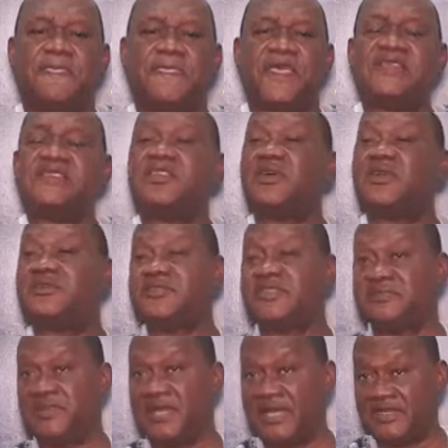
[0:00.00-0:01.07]
there's a lot of
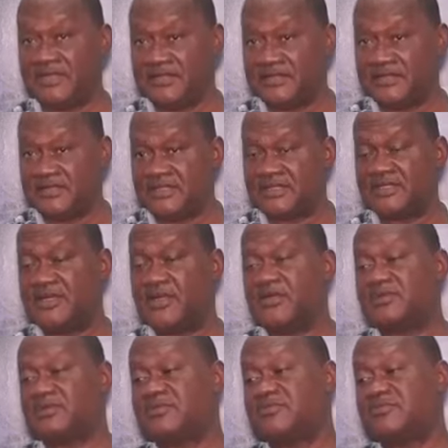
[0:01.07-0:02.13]
demand. There's a lot
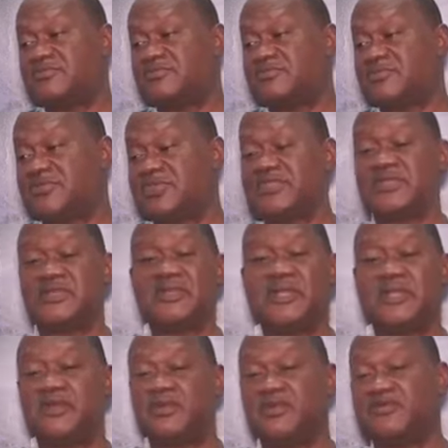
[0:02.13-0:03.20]
of physical
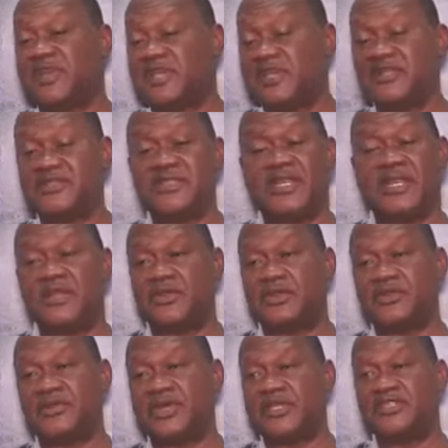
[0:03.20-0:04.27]
and financial and
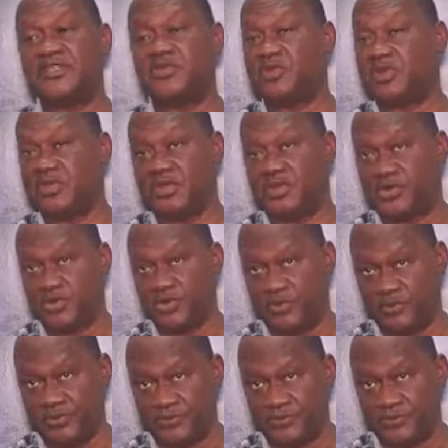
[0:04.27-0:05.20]
otherwise in running a home.